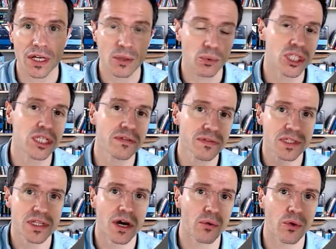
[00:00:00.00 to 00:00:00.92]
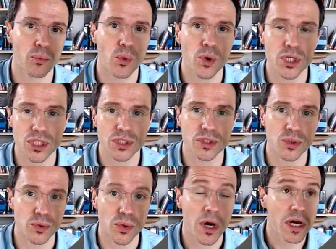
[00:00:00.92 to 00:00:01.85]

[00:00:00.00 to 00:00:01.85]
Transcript: which lifts now the version to